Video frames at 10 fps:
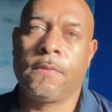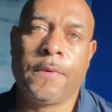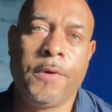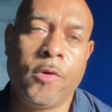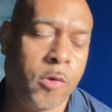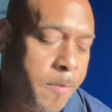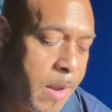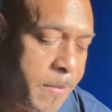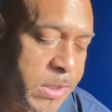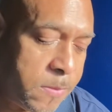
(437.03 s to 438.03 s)
You know, it
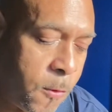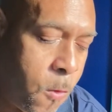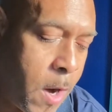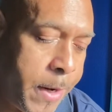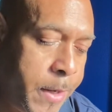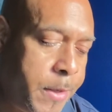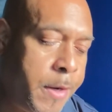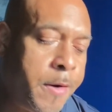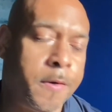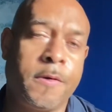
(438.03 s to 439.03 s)
might be some quiet
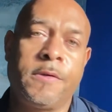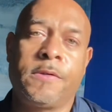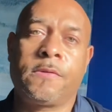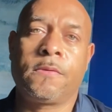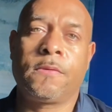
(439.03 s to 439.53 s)
dinners.